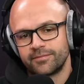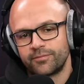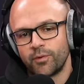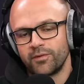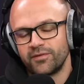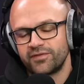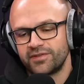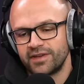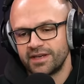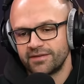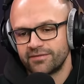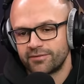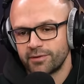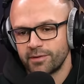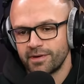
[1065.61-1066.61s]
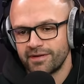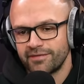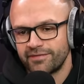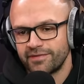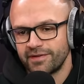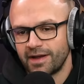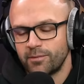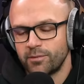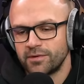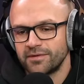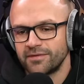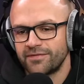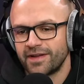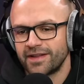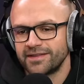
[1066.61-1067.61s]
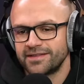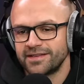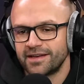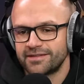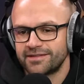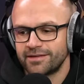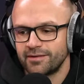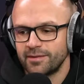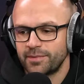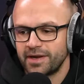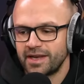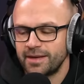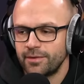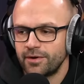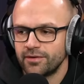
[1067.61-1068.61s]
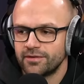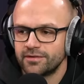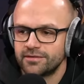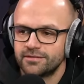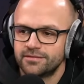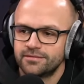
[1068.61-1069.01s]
what we've seen of Gruev, I wouldn't fancy necessarily bringing him on